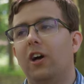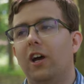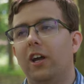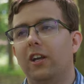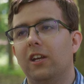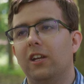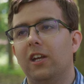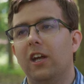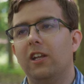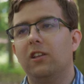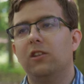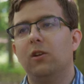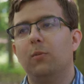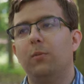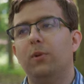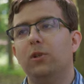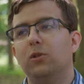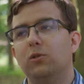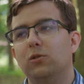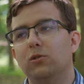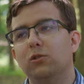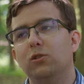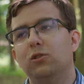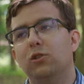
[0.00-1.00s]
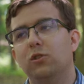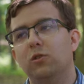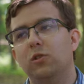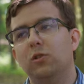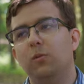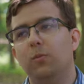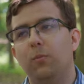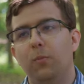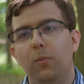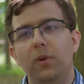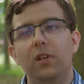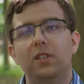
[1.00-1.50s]
I get opportunity to
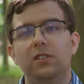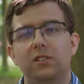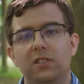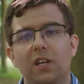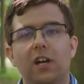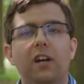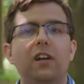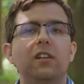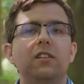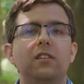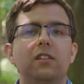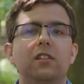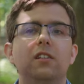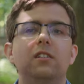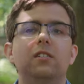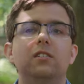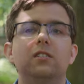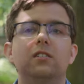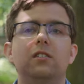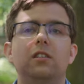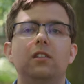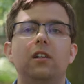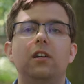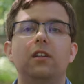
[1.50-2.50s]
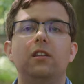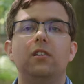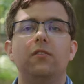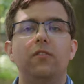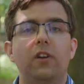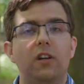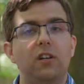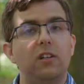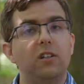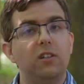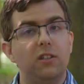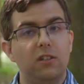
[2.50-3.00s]
be scientist at
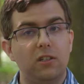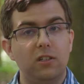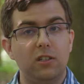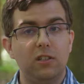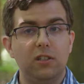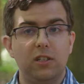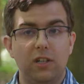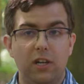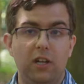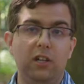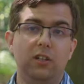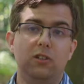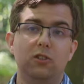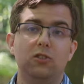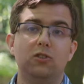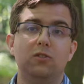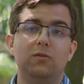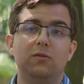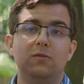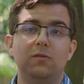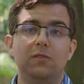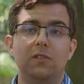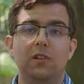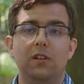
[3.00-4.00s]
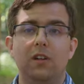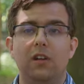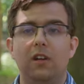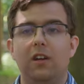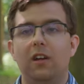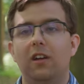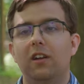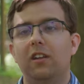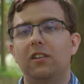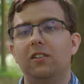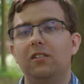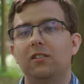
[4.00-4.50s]
very early age.
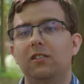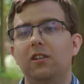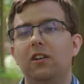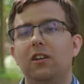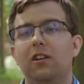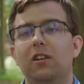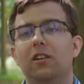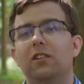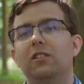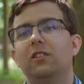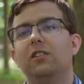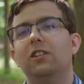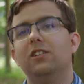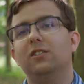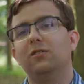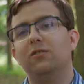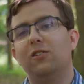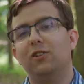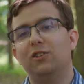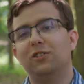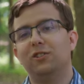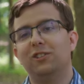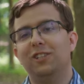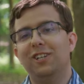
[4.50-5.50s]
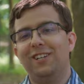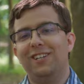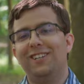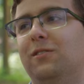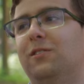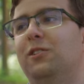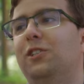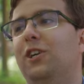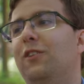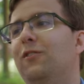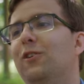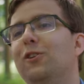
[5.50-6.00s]
And this was a
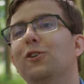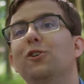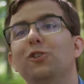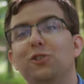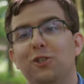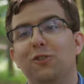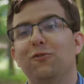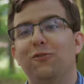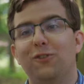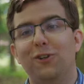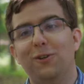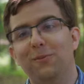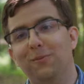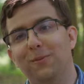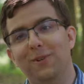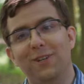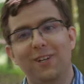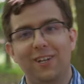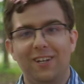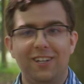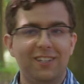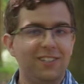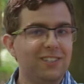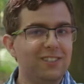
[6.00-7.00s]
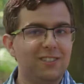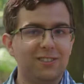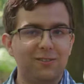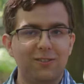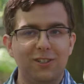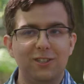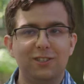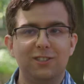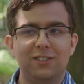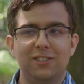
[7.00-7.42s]
revolution for me. It was